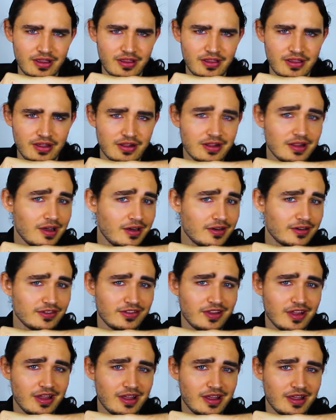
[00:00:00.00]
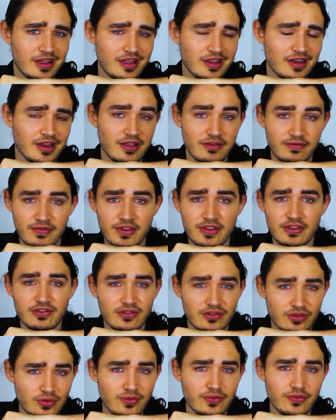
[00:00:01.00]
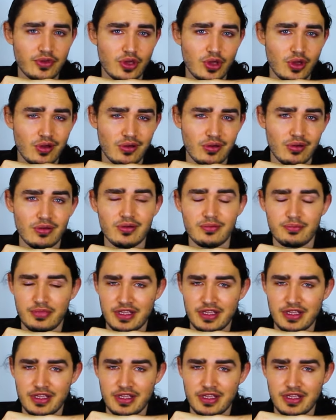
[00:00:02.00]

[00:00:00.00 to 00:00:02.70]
the Klarstein Vesuvio